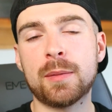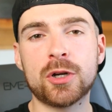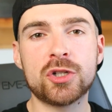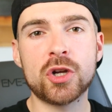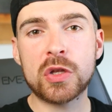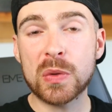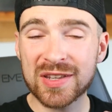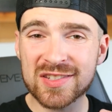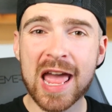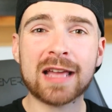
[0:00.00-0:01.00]
and I'm going to show you
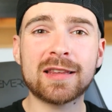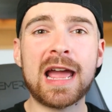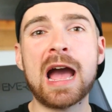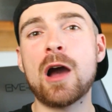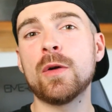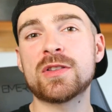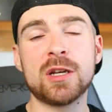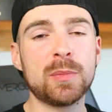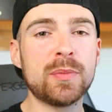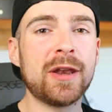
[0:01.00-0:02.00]
exactly how it's
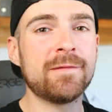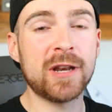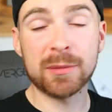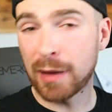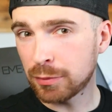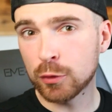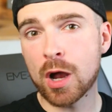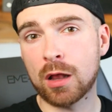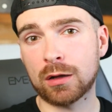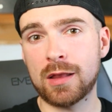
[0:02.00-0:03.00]
going to be benefiting my blue collar